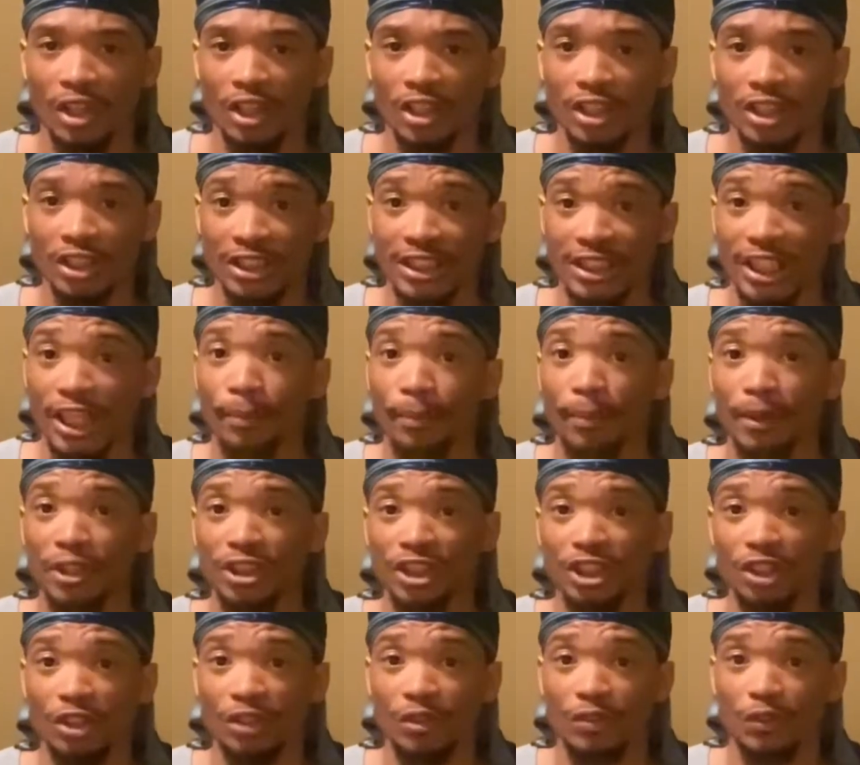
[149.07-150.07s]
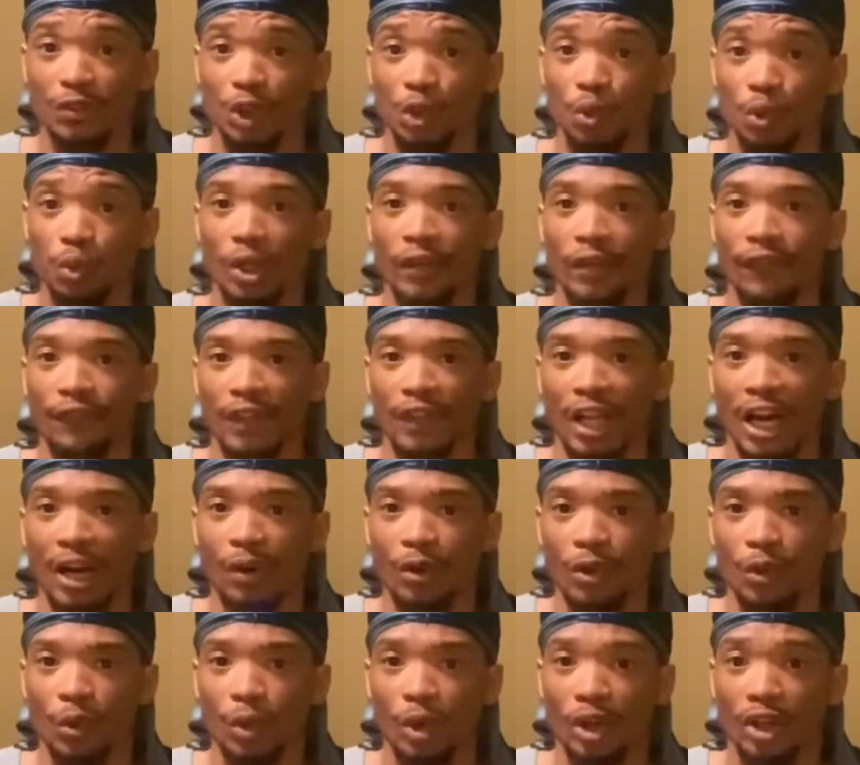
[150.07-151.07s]
Say a bunch of sweet flowery
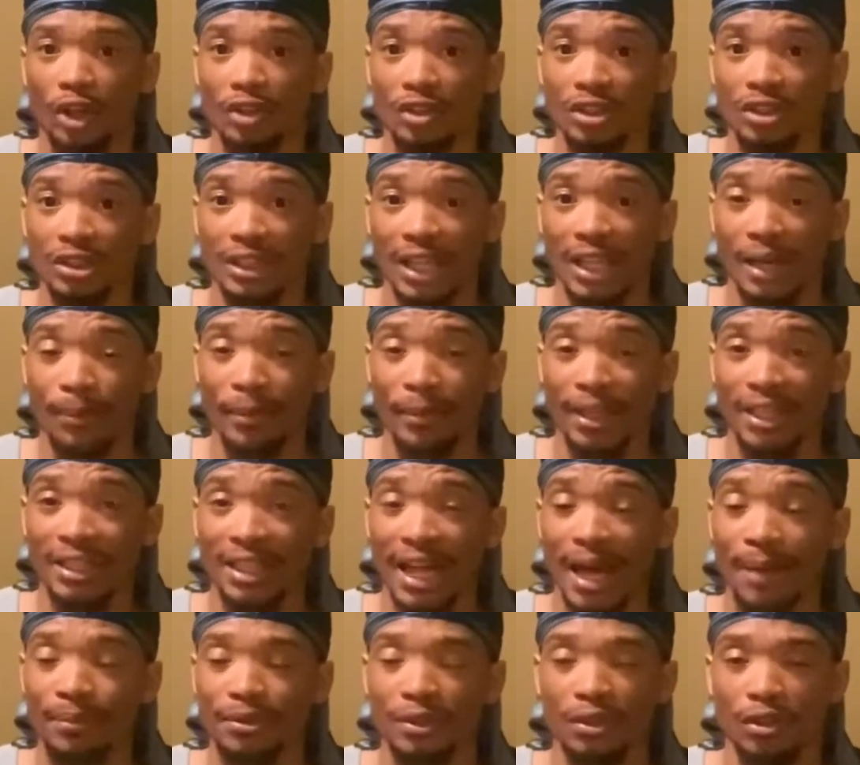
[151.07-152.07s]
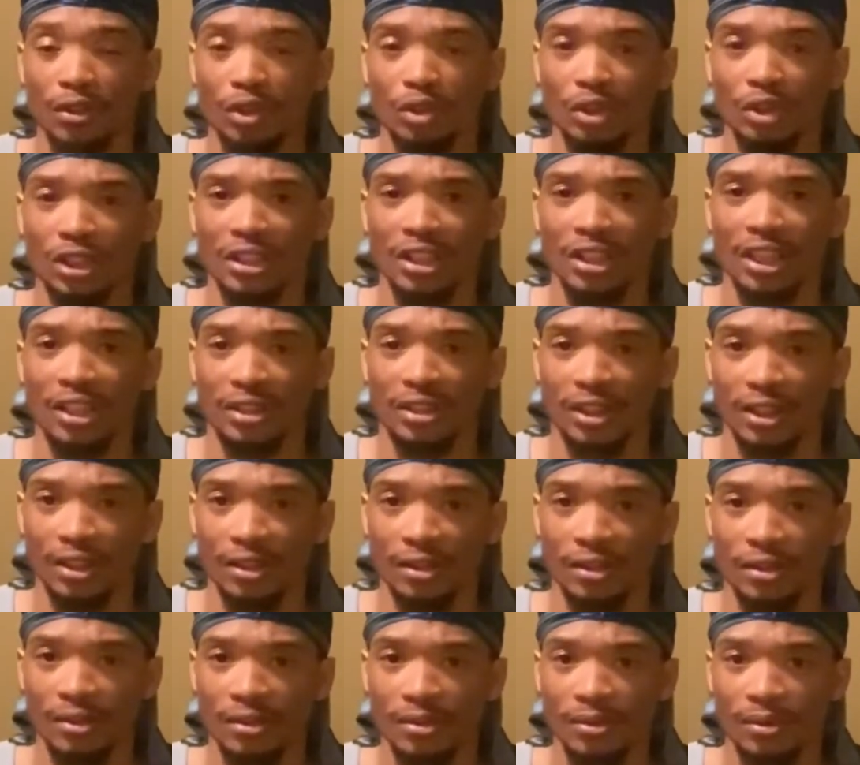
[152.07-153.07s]
words that mean absolutely nothing.
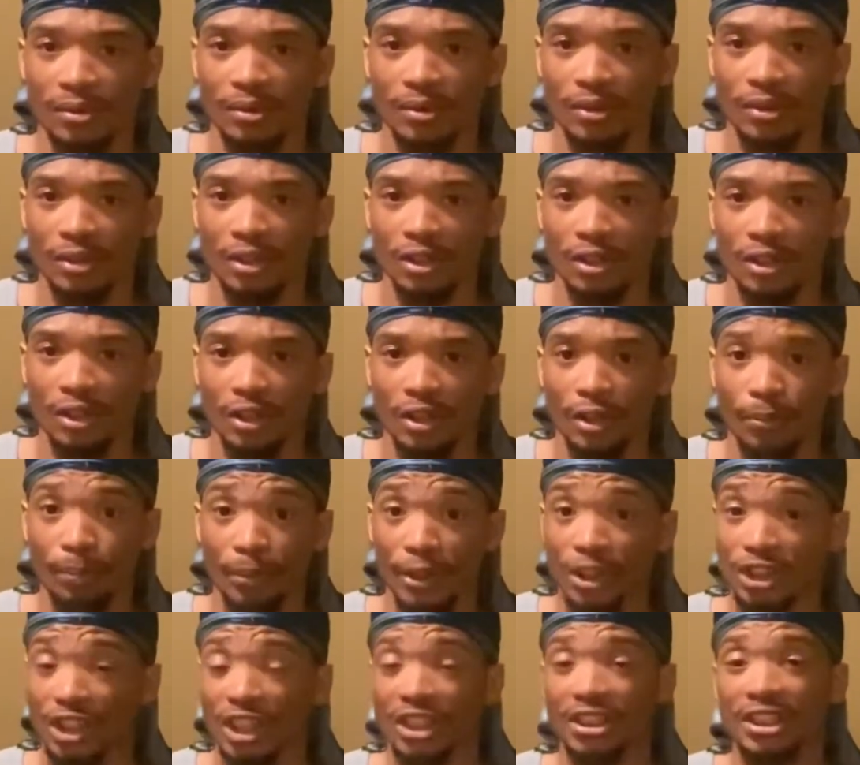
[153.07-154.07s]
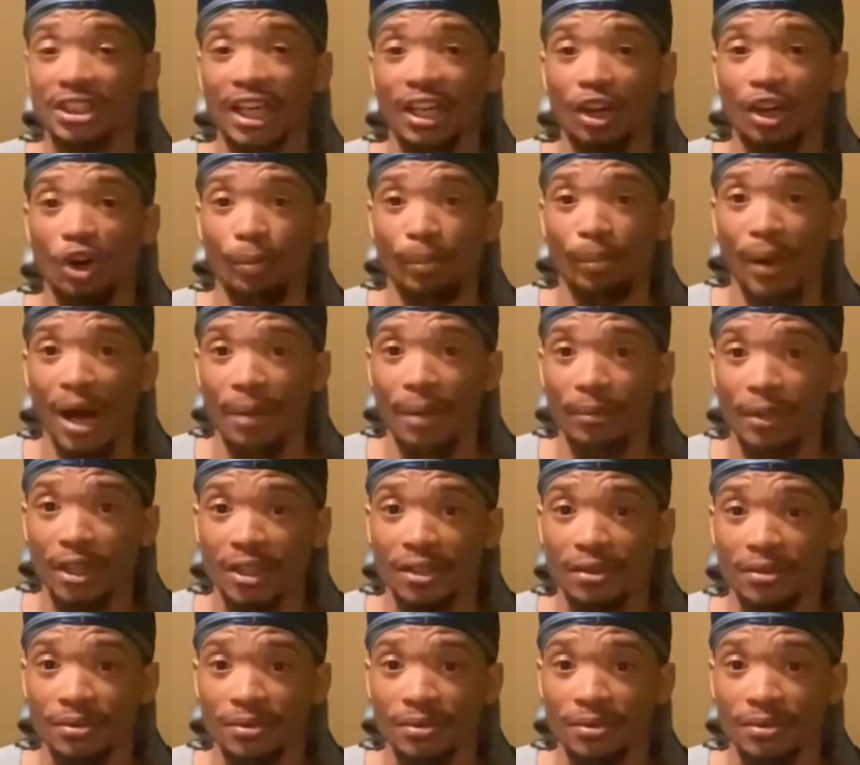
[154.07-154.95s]
Be just like Obama.